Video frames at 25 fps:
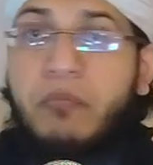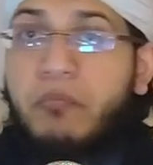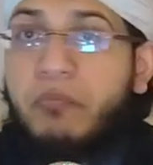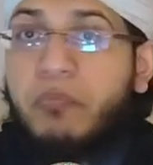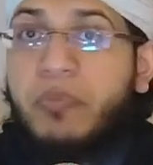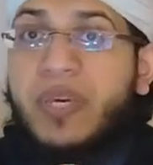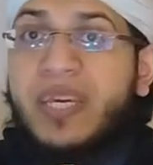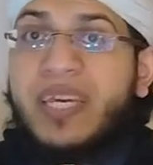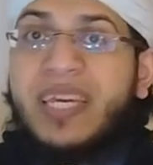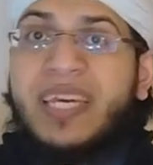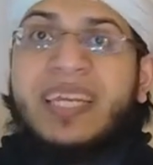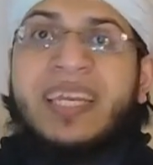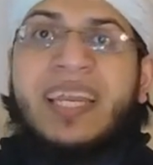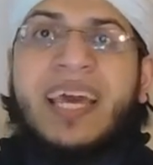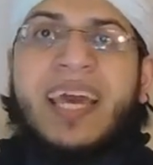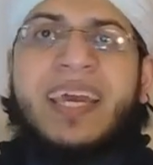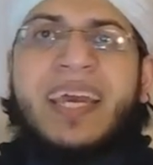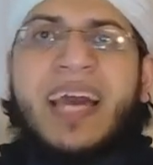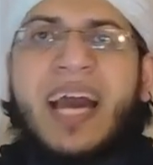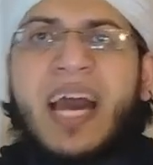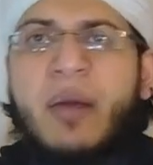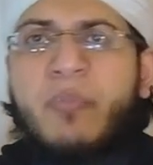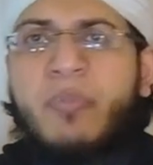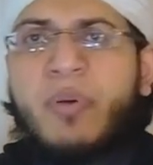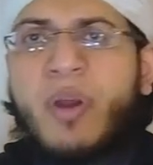Begin a
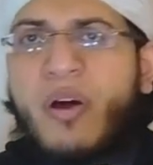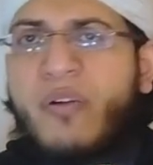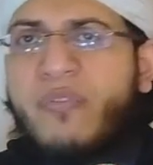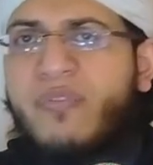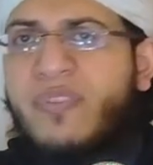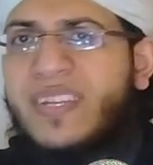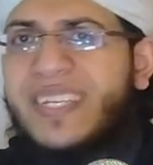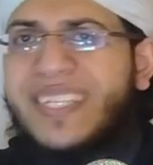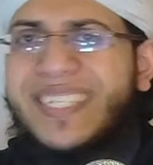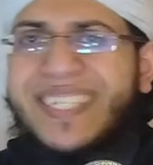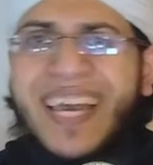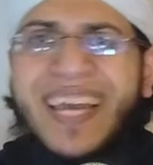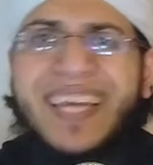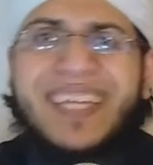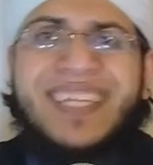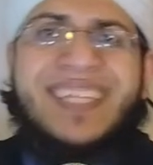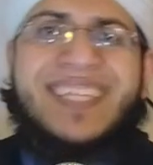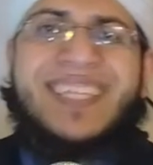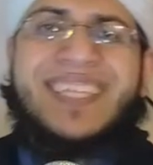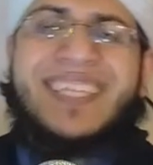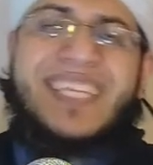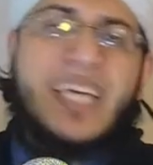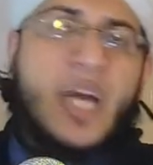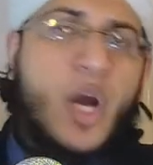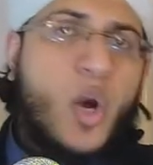habit of
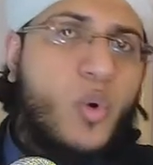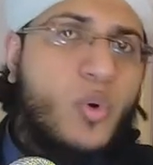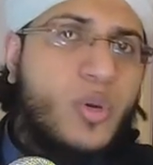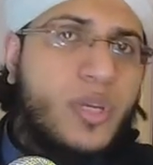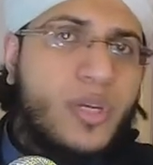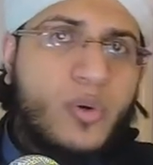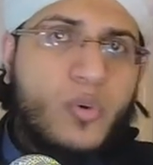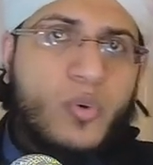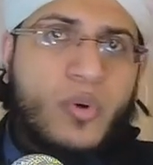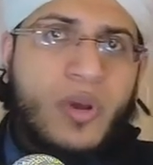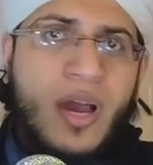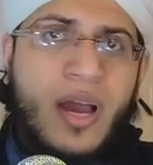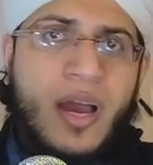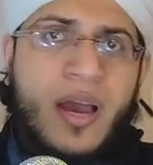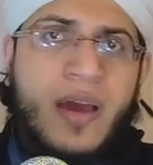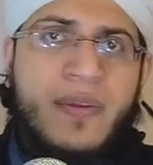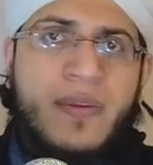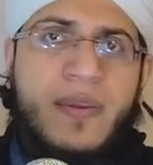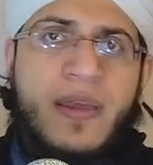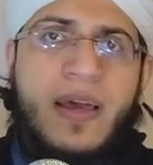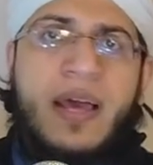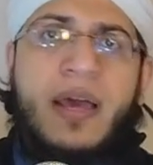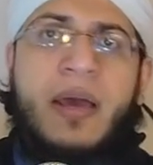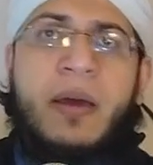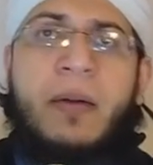reciting the Holy
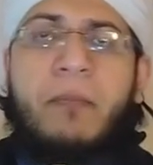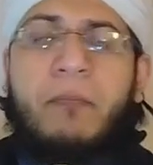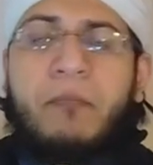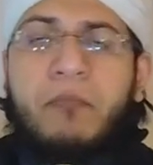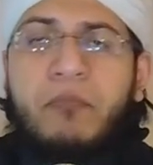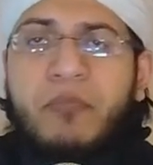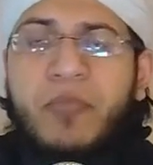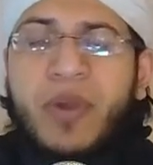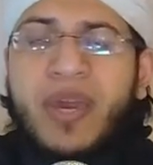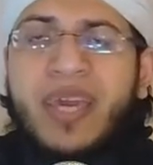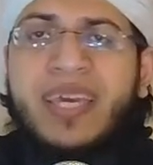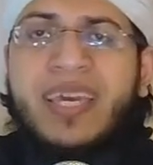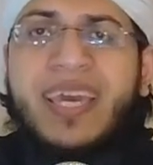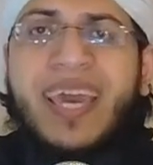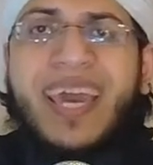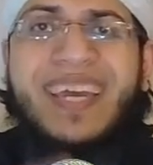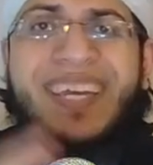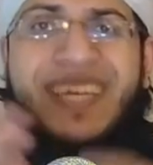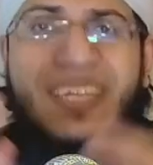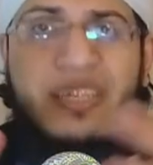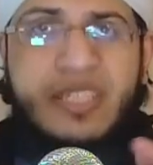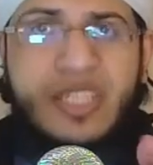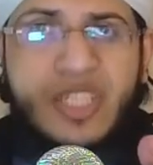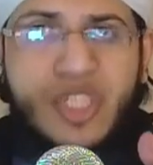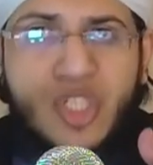Quran. Make
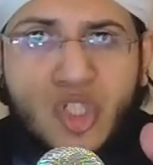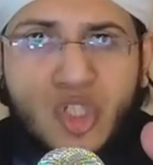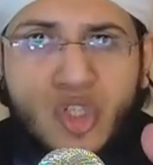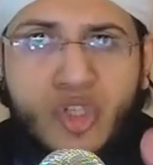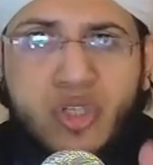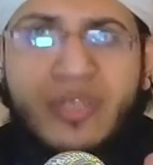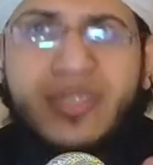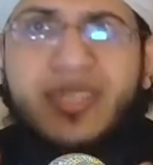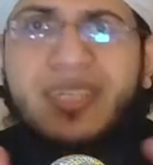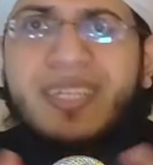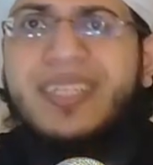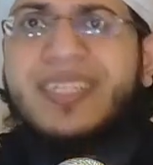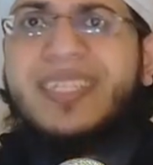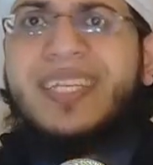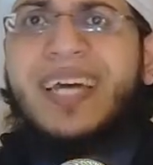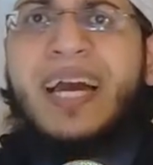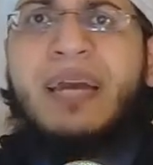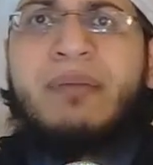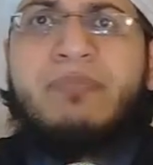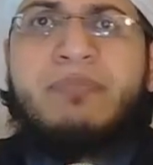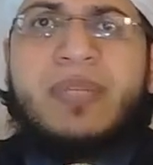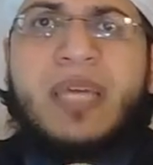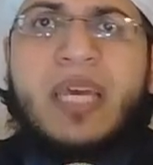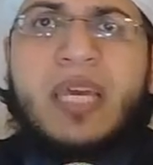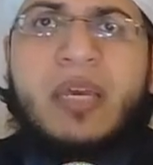a structured
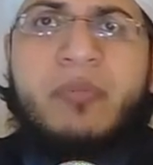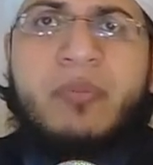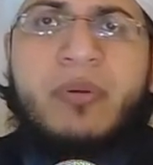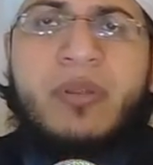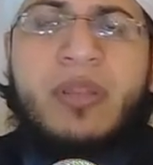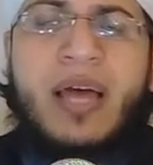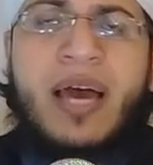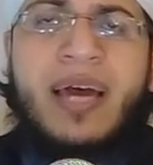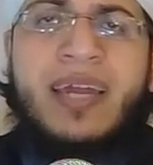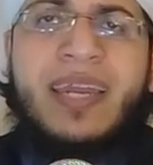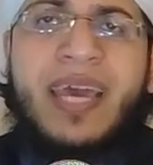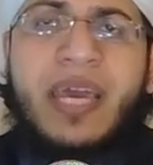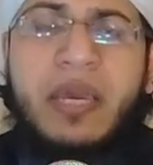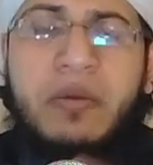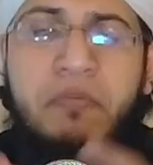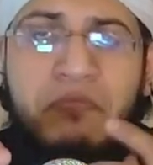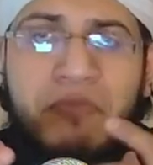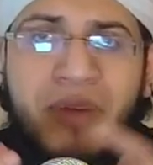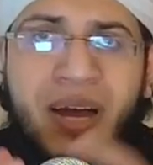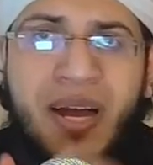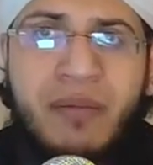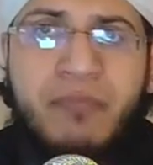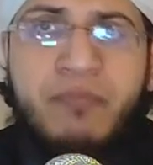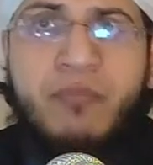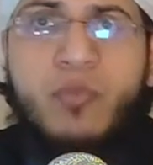timetable and a
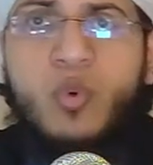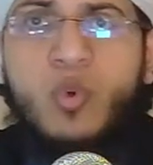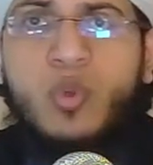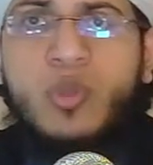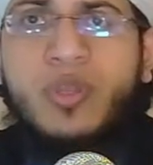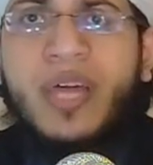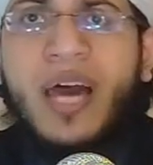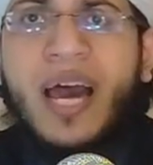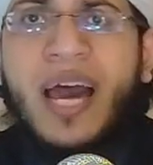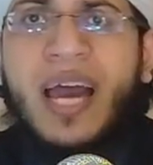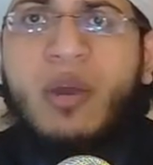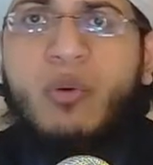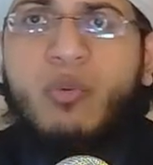ma'amul that I